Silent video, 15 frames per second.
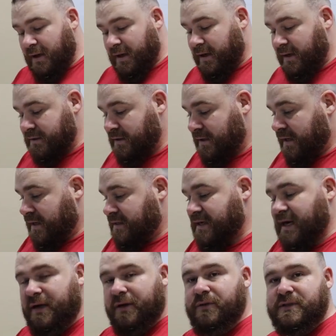is
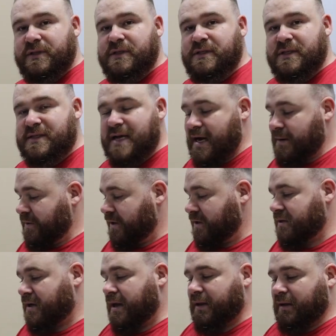say it loses its tack
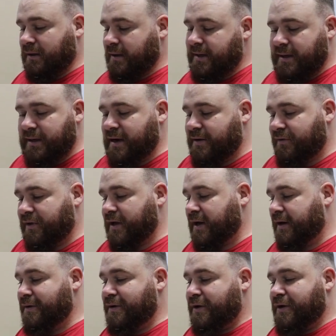because of all the lint and everything.
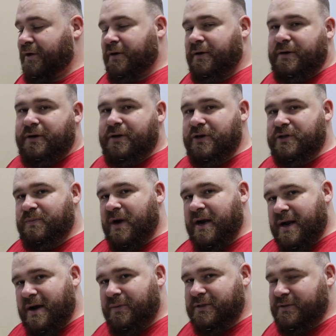You just spray it
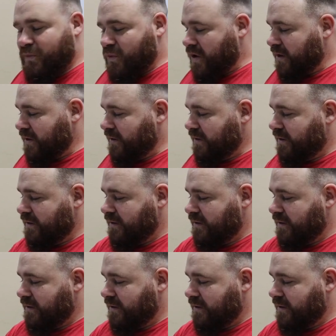down with some water,